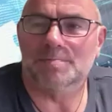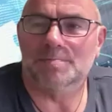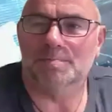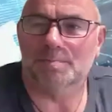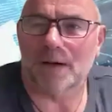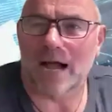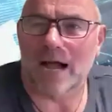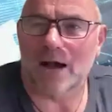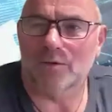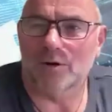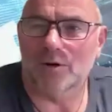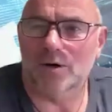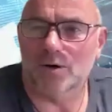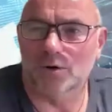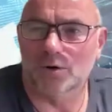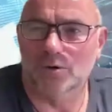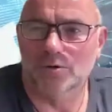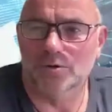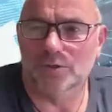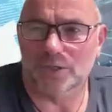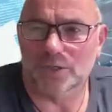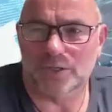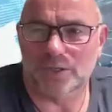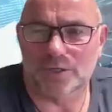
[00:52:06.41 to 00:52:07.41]
is
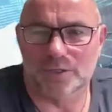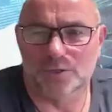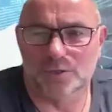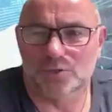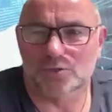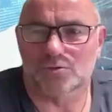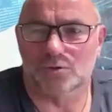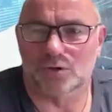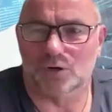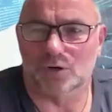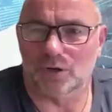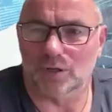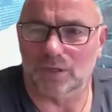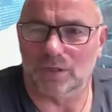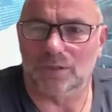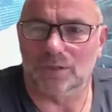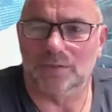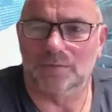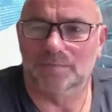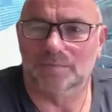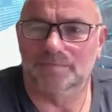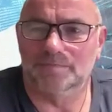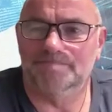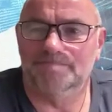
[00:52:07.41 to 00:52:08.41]
power under
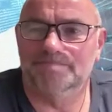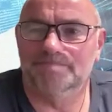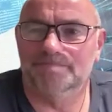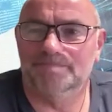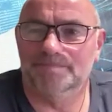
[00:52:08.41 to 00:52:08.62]
control.